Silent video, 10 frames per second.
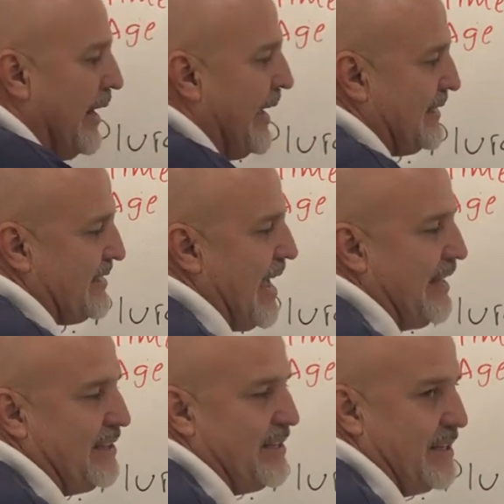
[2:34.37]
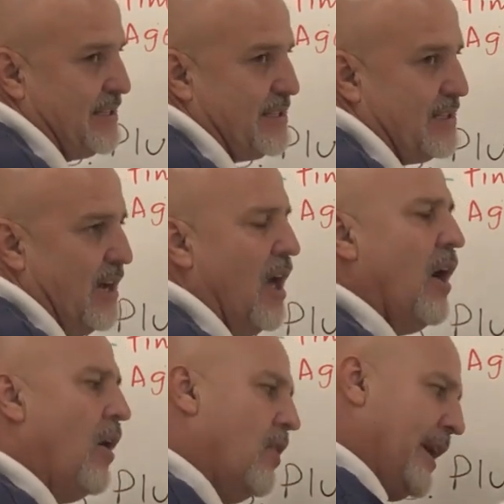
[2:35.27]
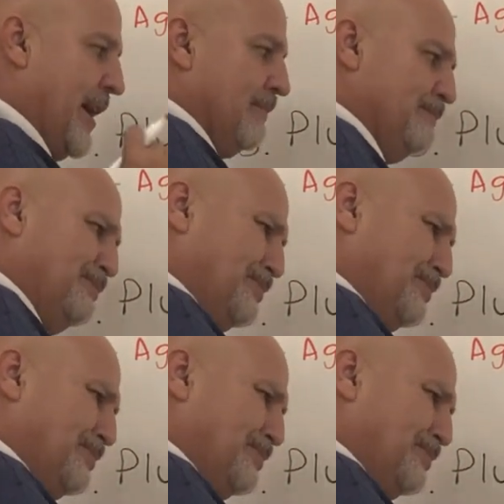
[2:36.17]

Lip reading: who elect candidates. Okay.